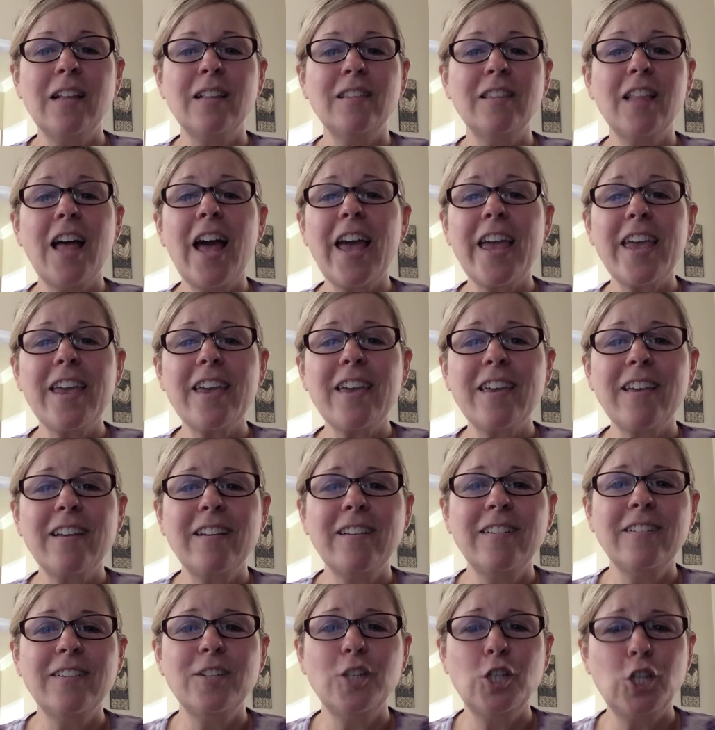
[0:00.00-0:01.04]
Like,
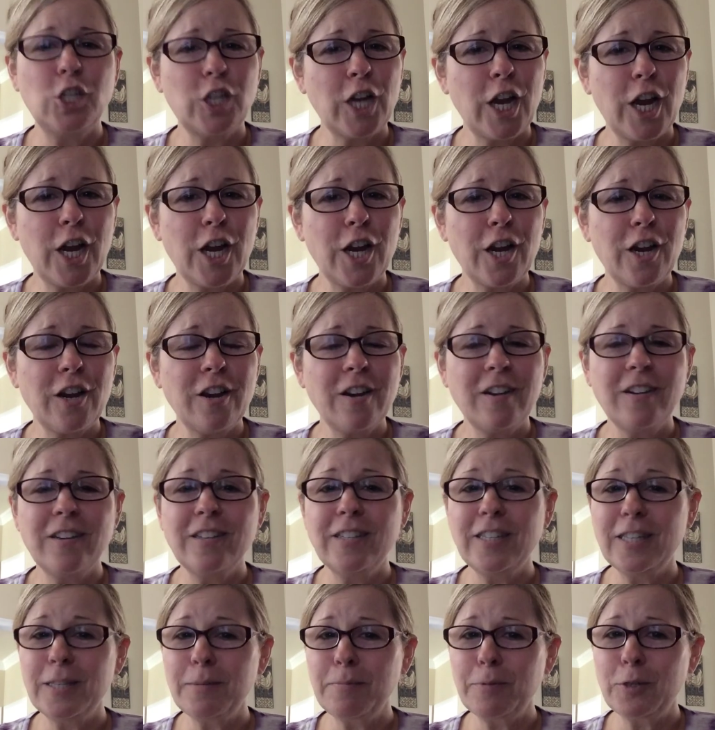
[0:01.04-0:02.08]
share,
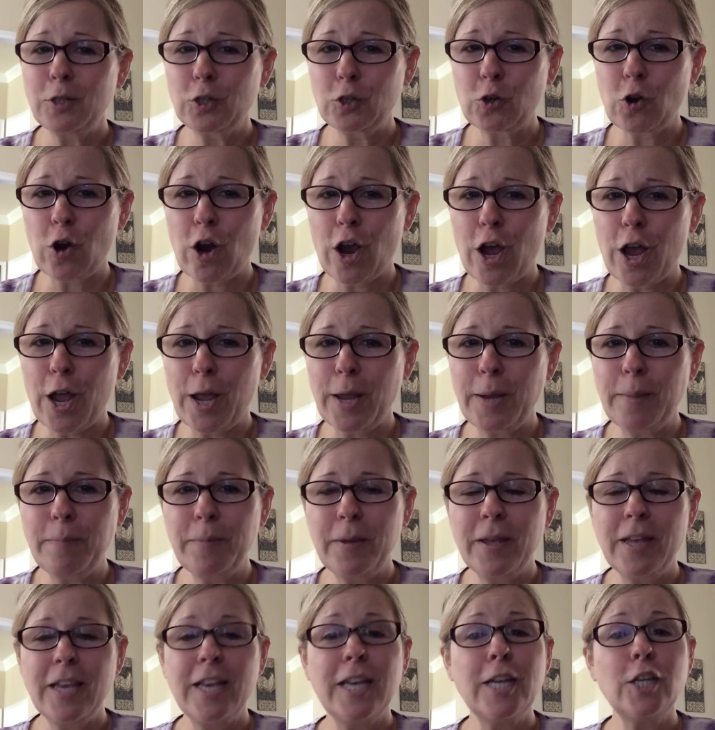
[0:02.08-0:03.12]
subscribe,
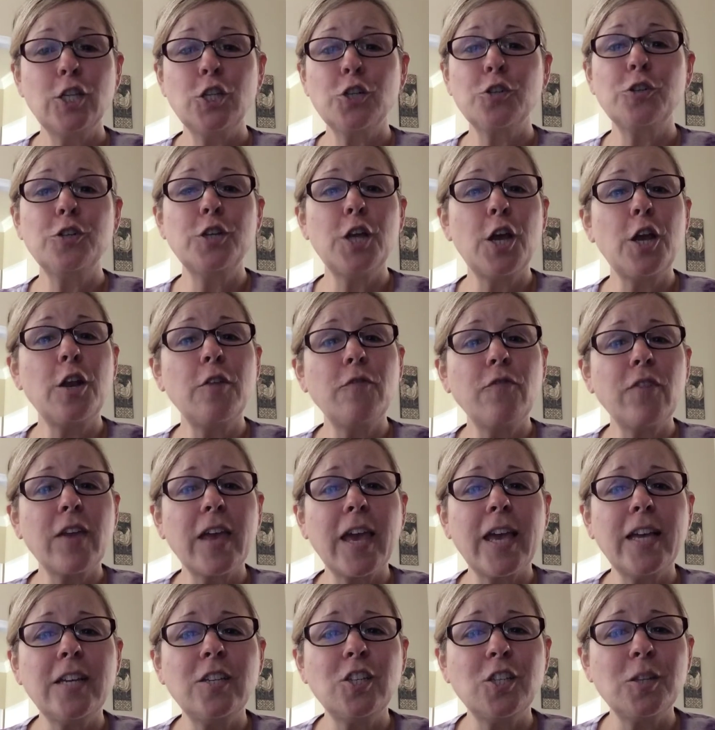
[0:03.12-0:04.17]
hit your
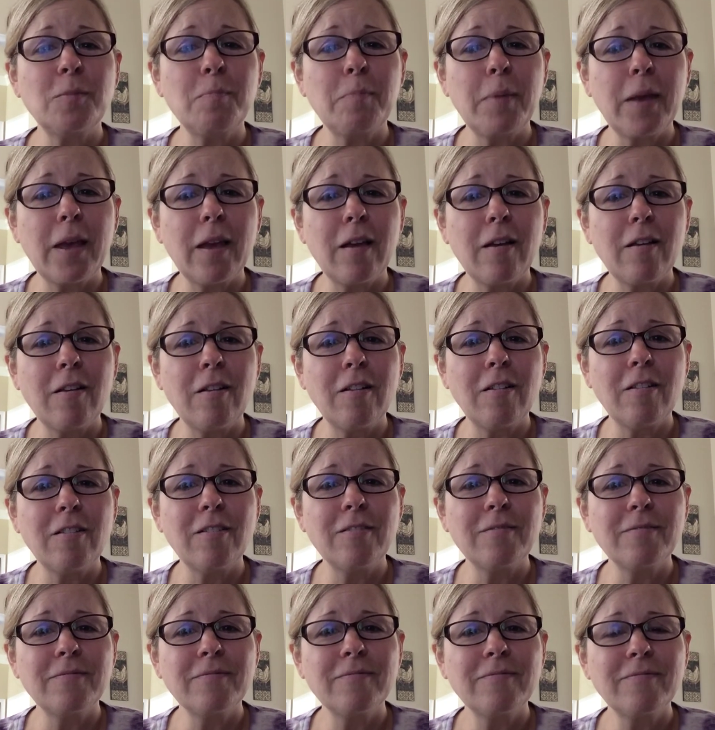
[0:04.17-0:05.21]
notification
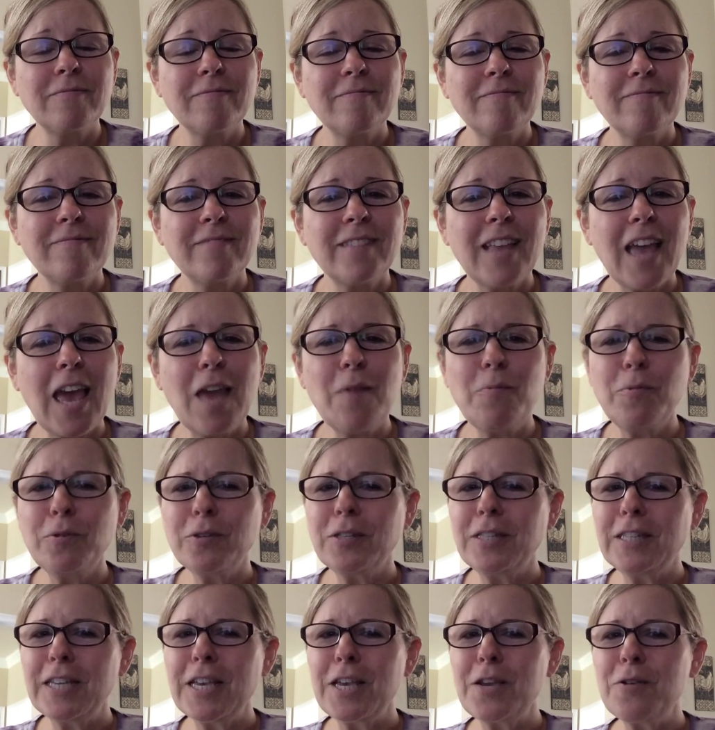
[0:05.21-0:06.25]
bell, and we'll
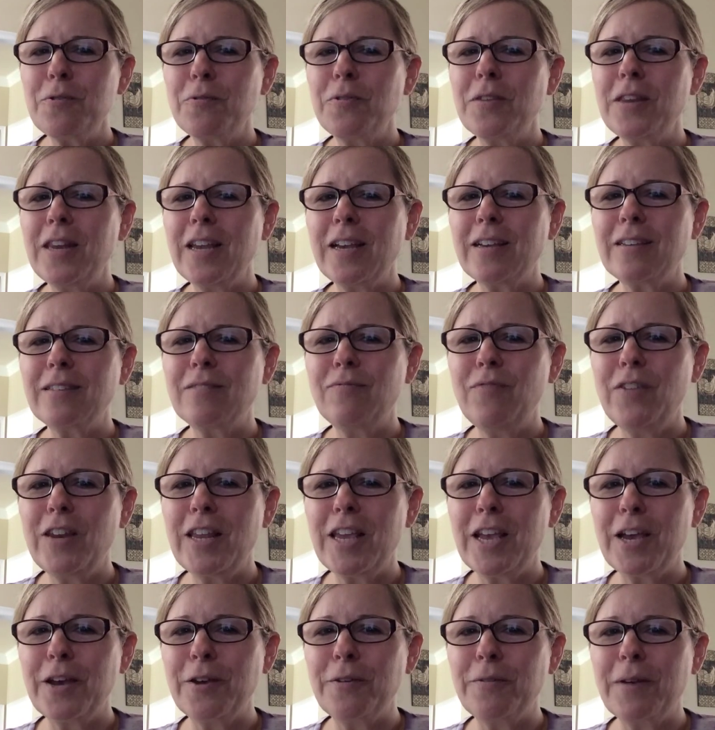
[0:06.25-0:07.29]
see you on the next
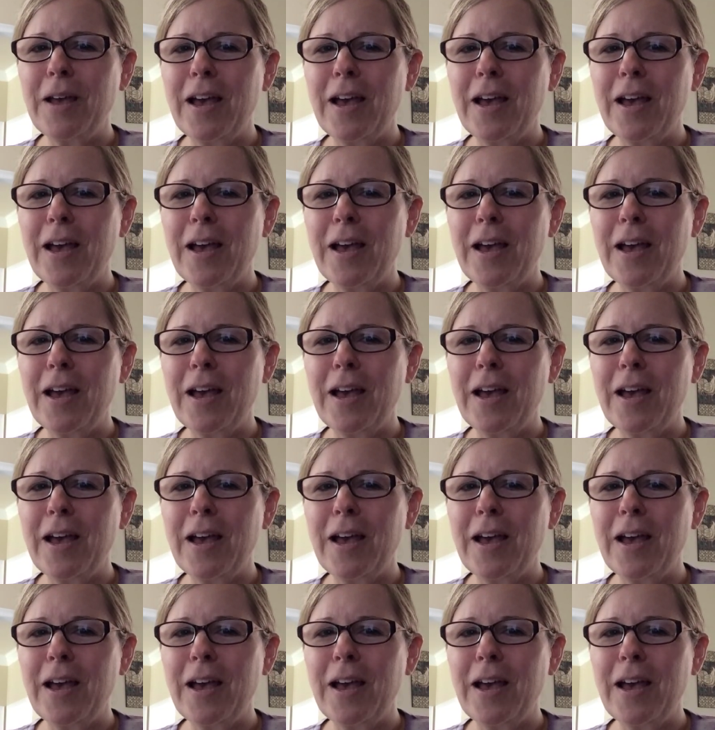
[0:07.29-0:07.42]
video,